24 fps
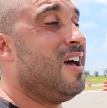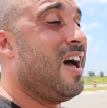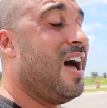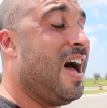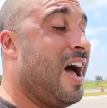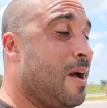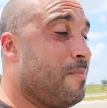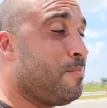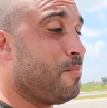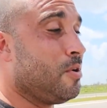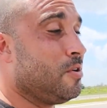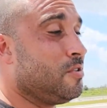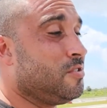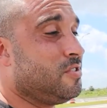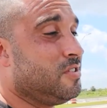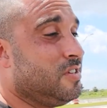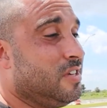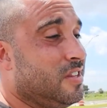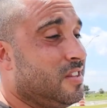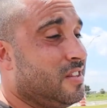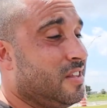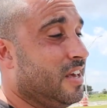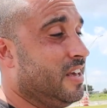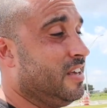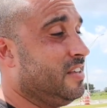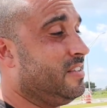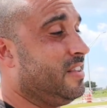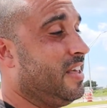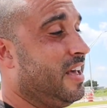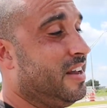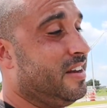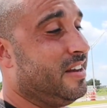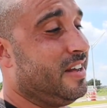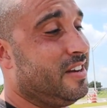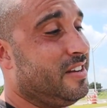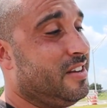I personally think
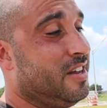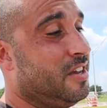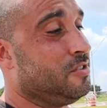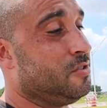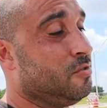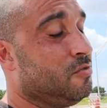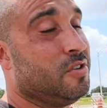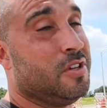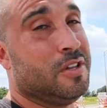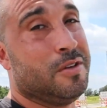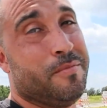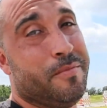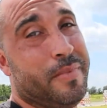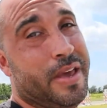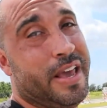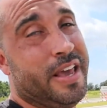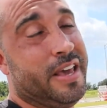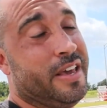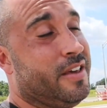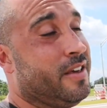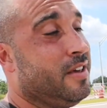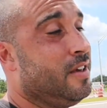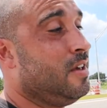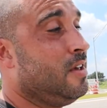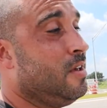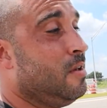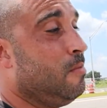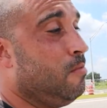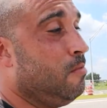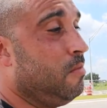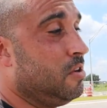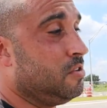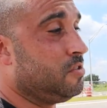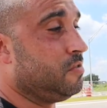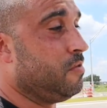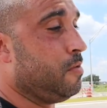that it doesn't really make
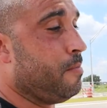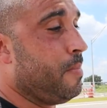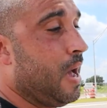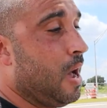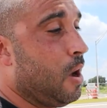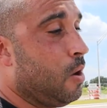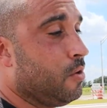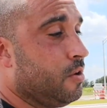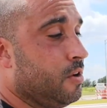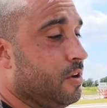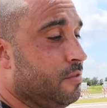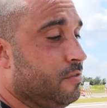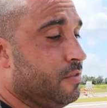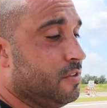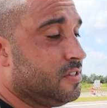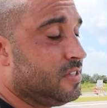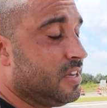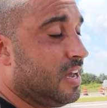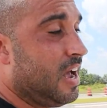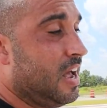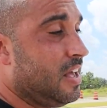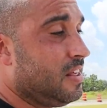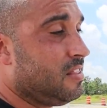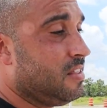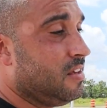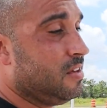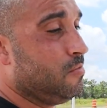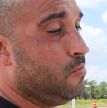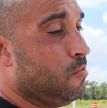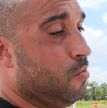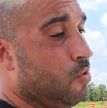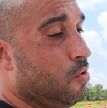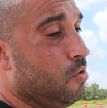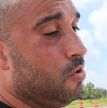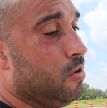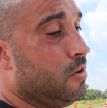much of a power difference. I think
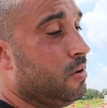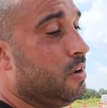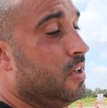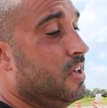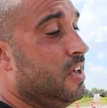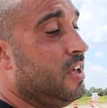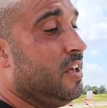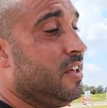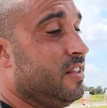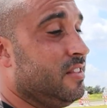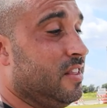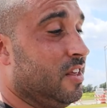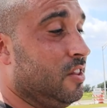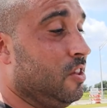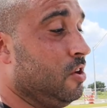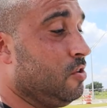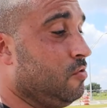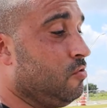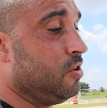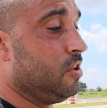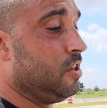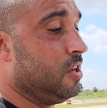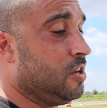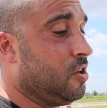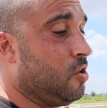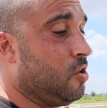more, they look really